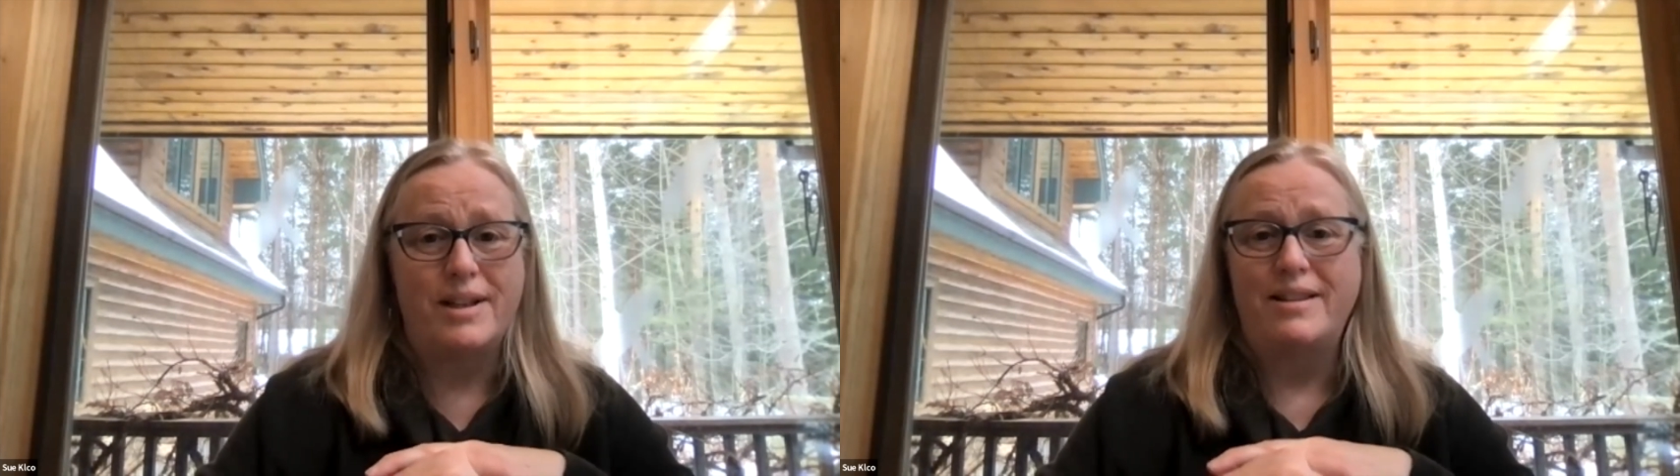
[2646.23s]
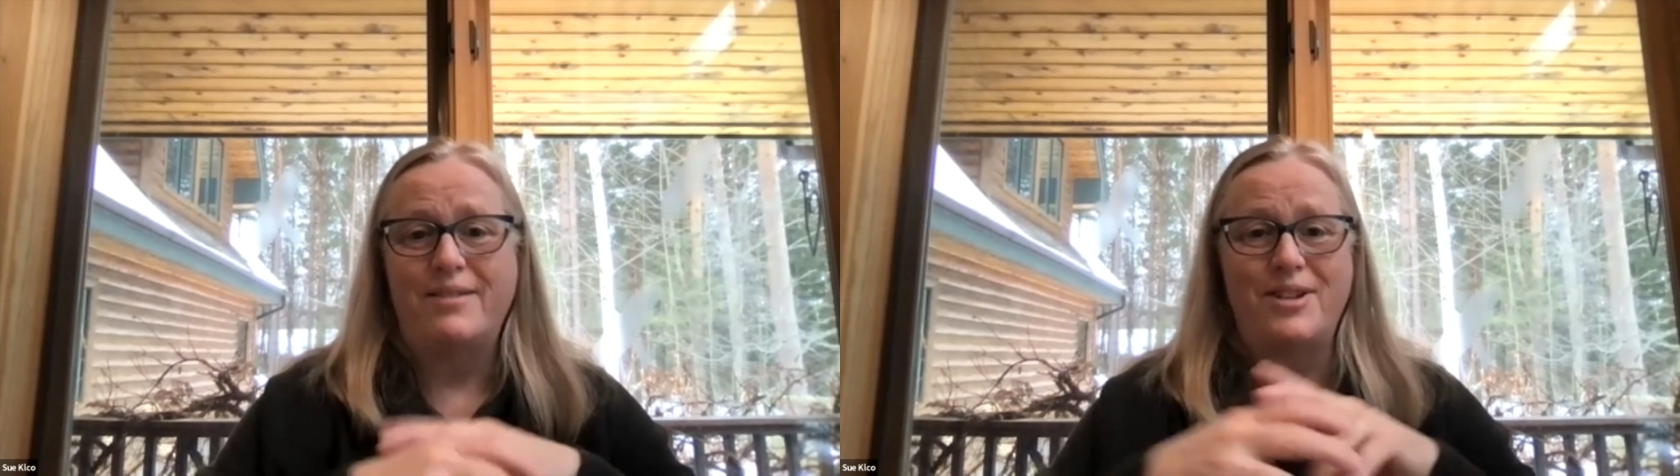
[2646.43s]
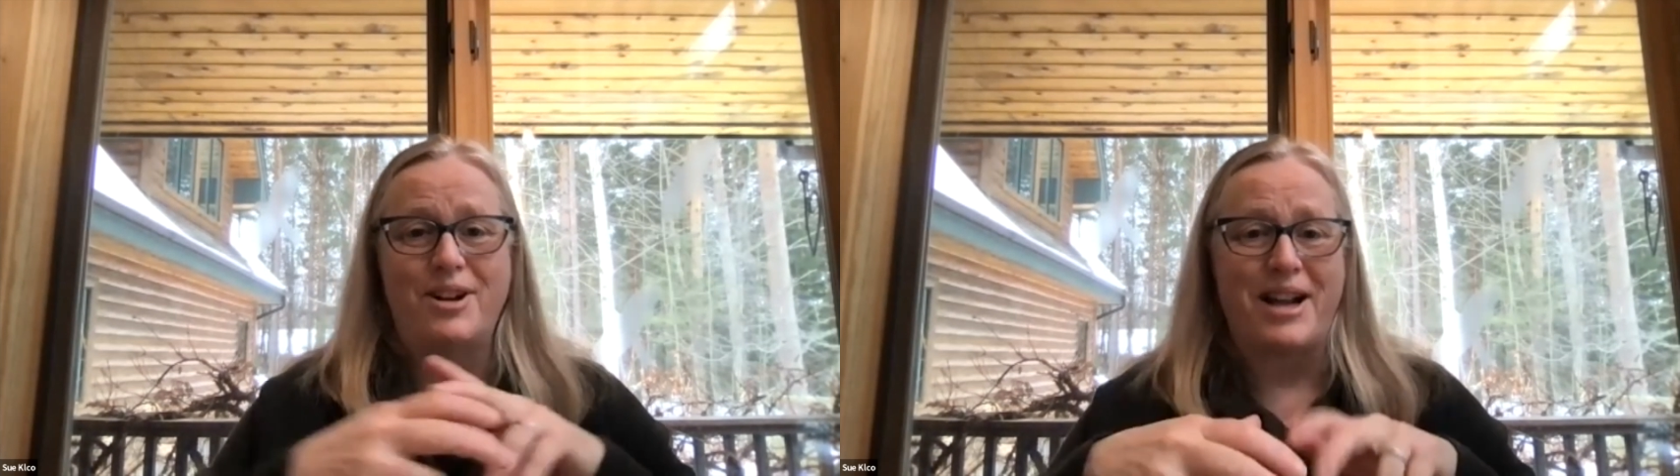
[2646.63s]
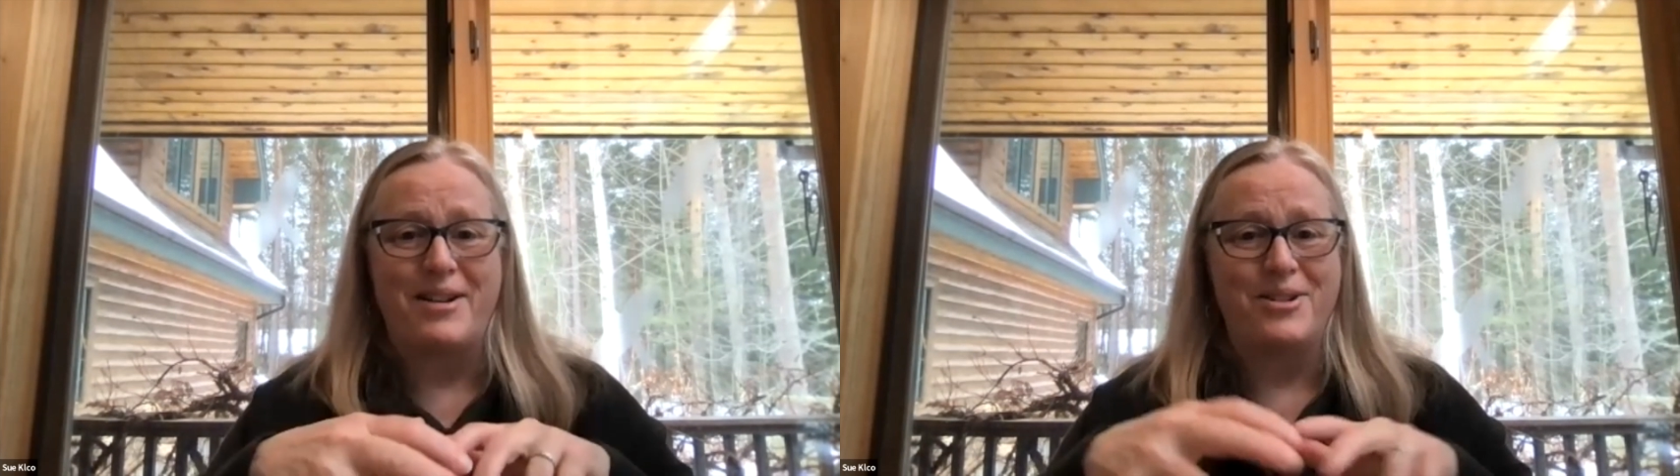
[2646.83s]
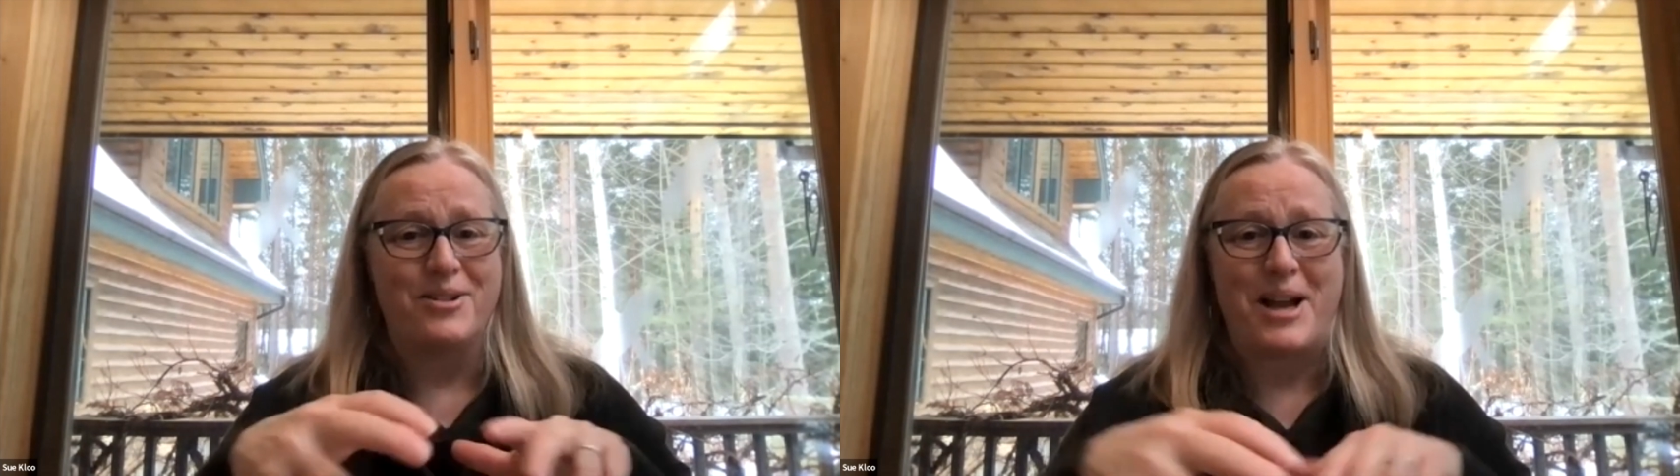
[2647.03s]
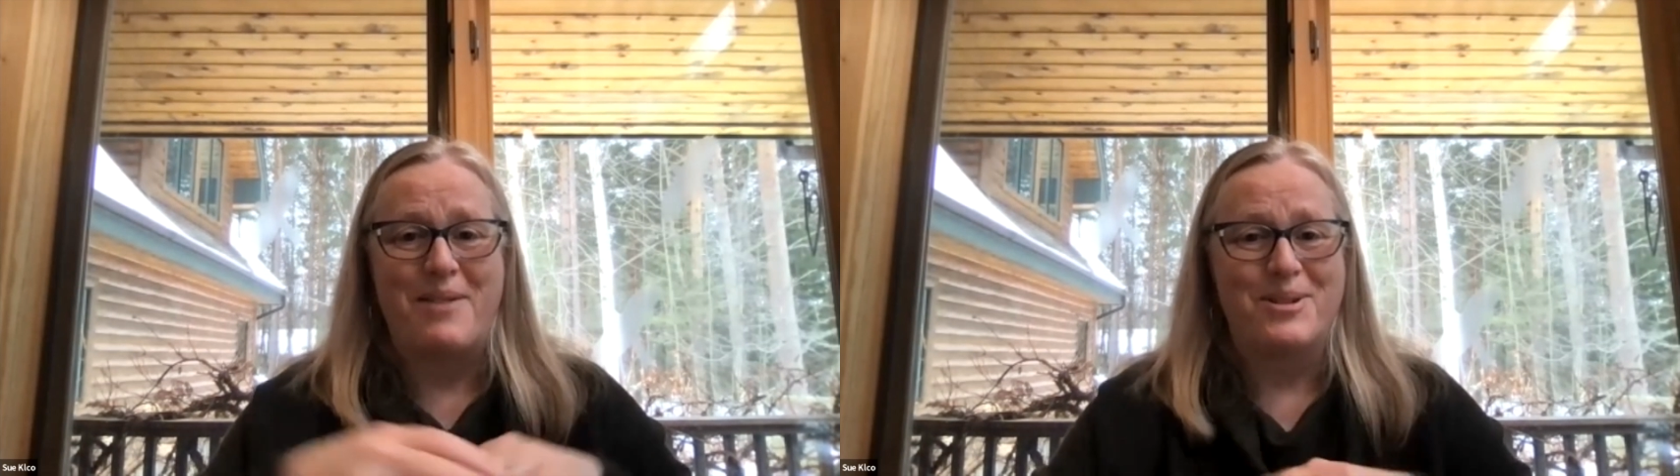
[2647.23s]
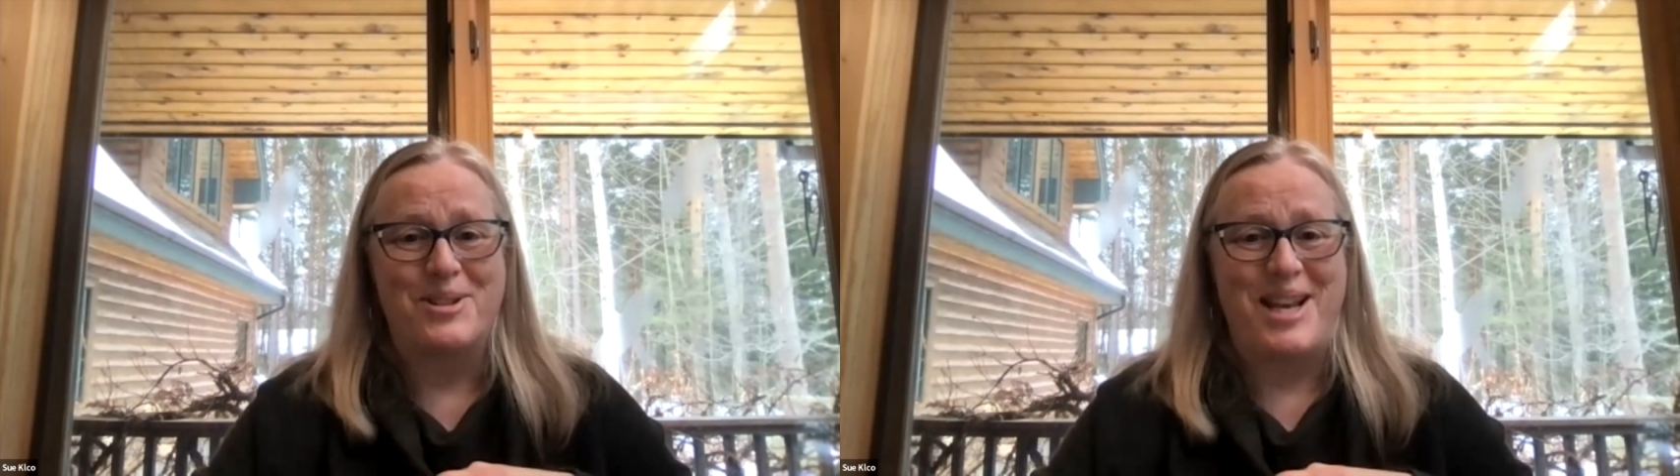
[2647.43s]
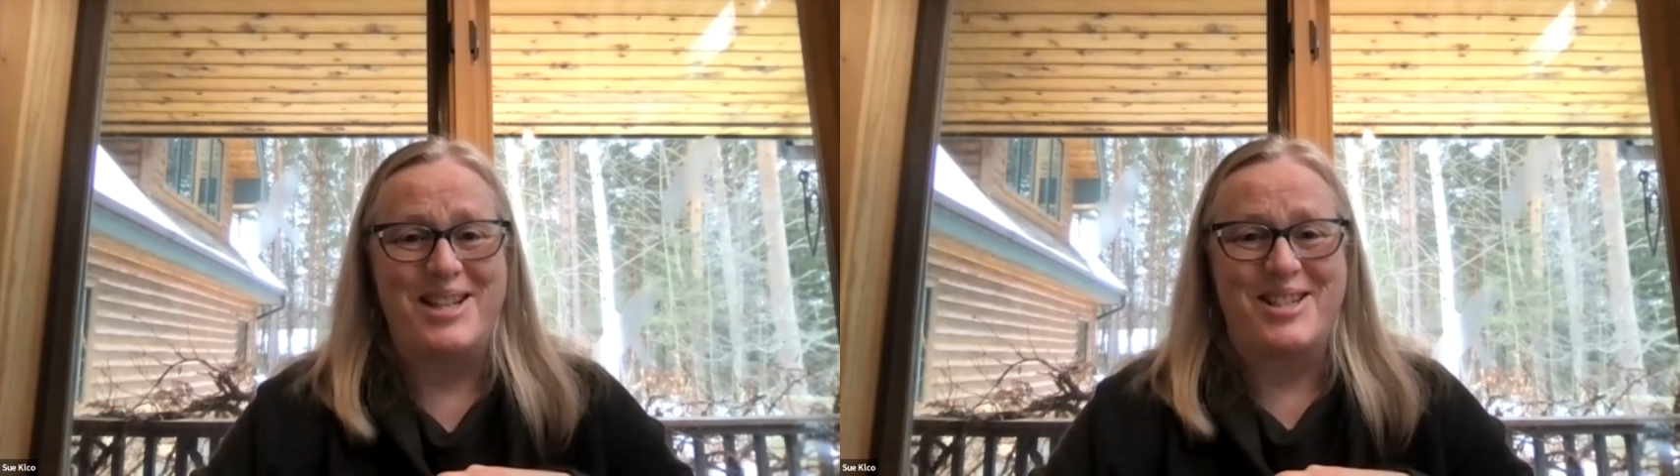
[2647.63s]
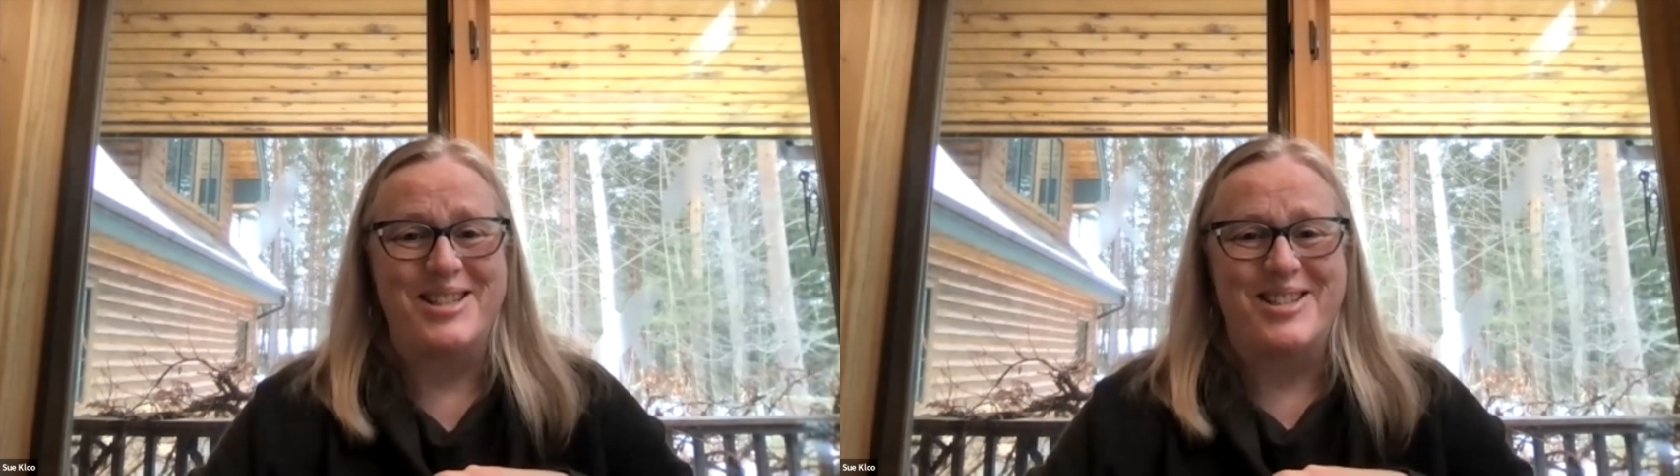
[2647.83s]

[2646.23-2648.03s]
I loved your conversation.